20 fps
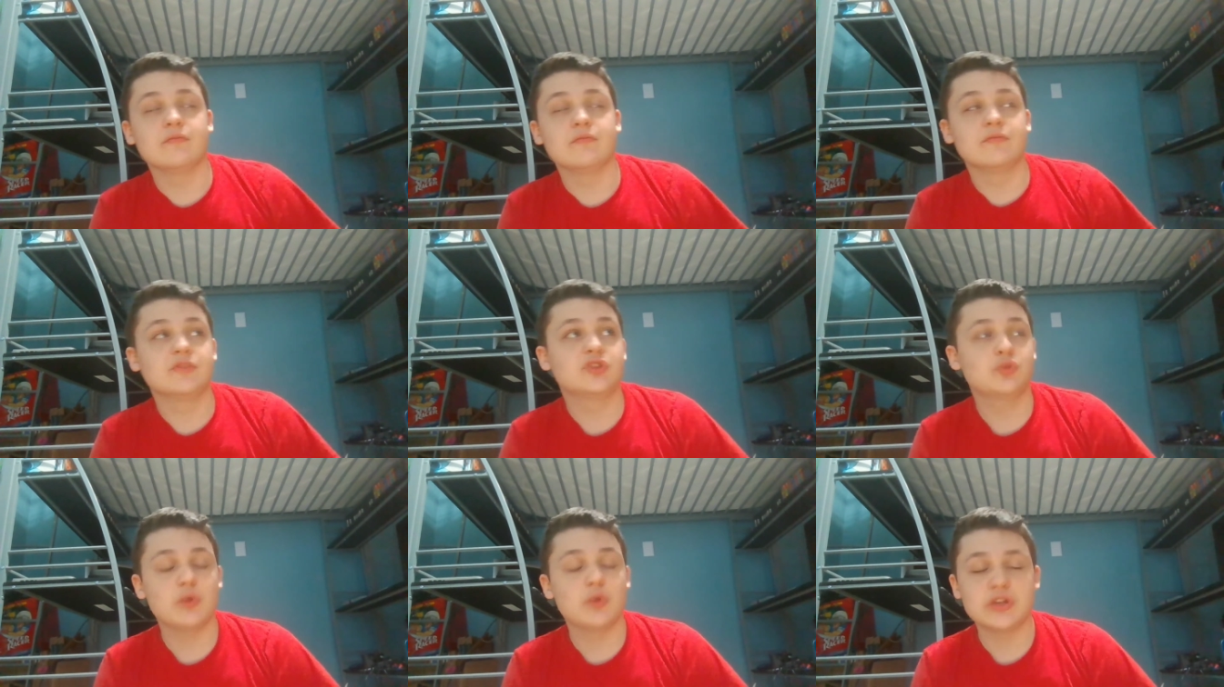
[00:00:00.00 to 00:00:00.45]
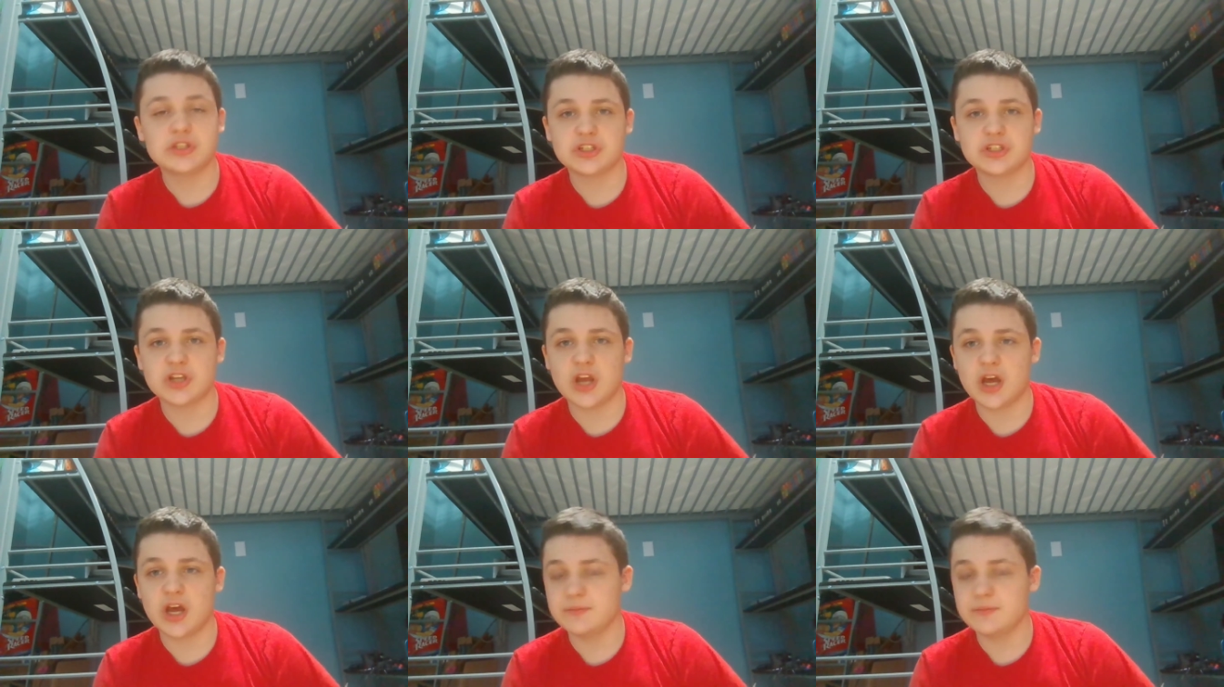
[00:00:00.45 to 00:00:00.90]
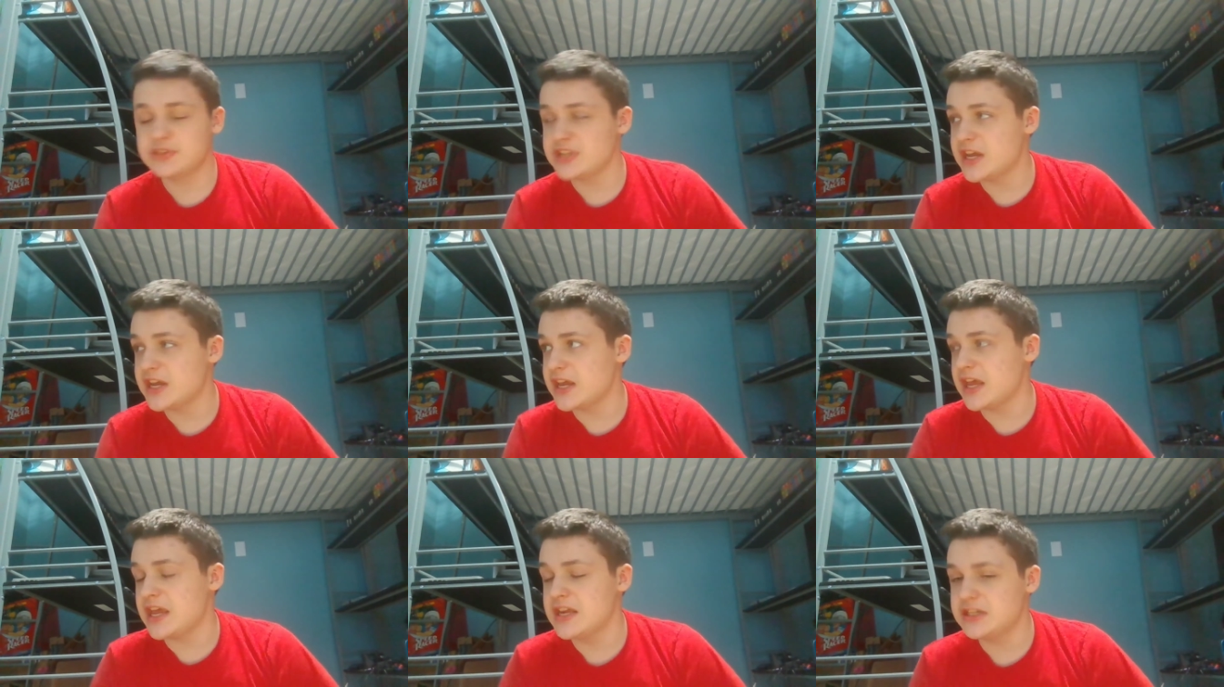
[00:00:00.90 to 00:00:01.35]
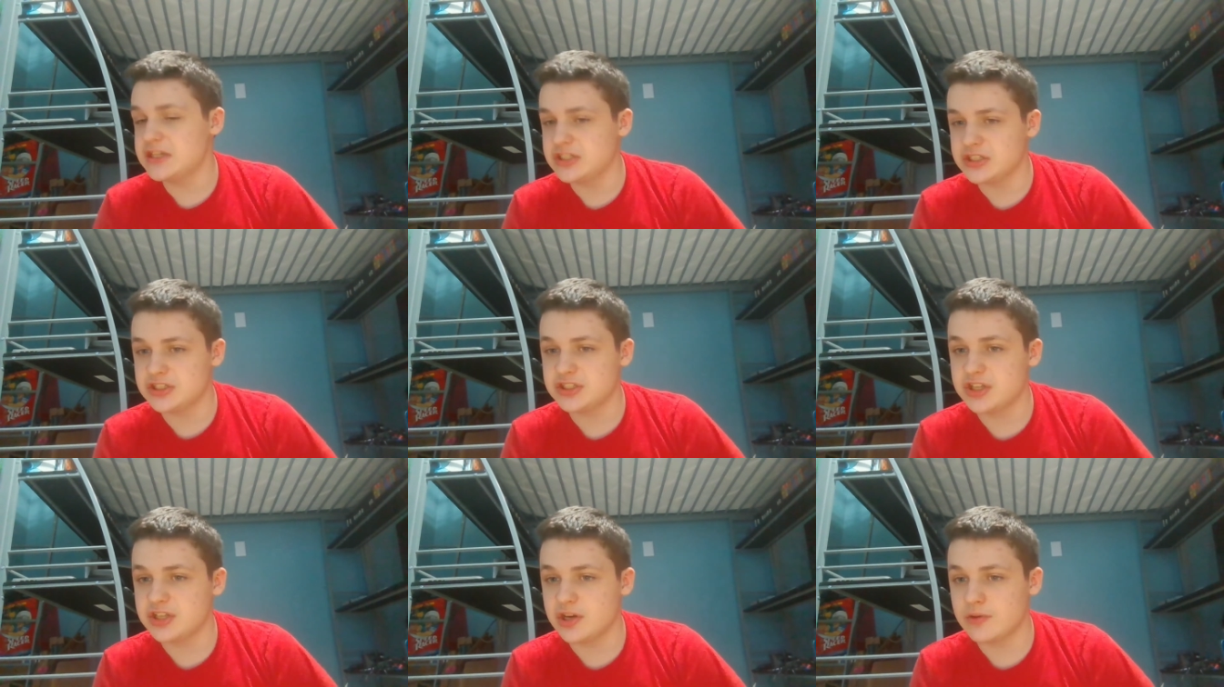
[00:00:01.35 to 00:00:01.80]
Switch Sega Ages
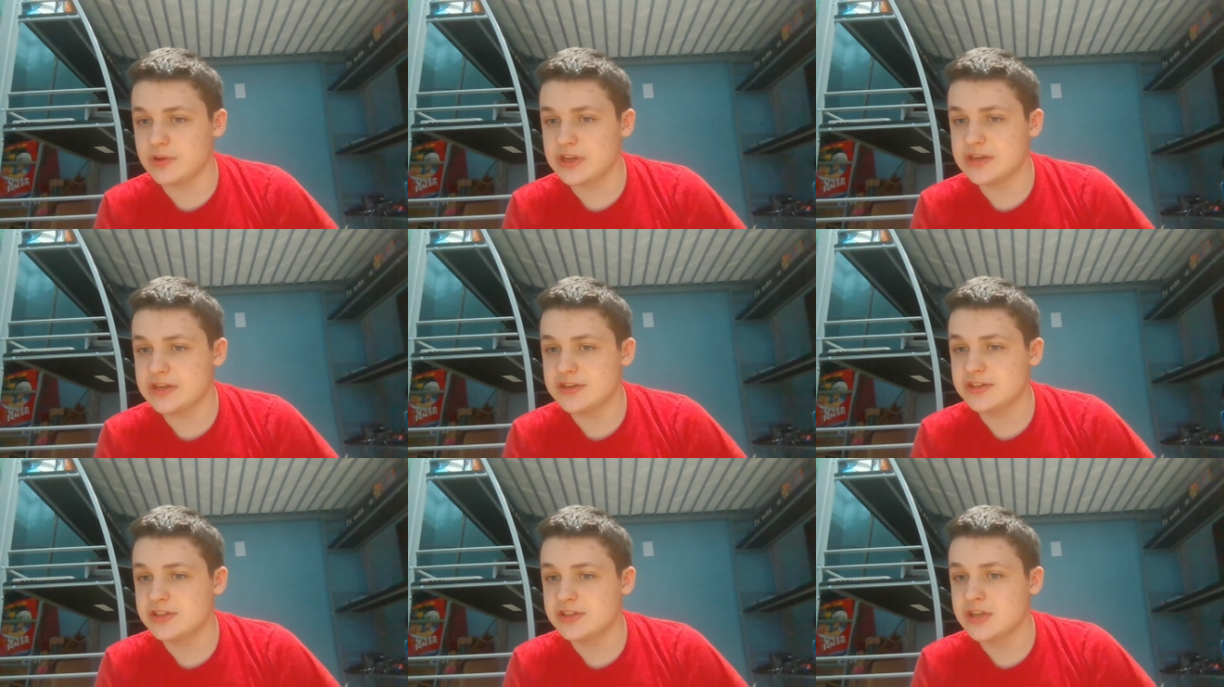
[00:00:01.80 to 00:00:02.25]
series,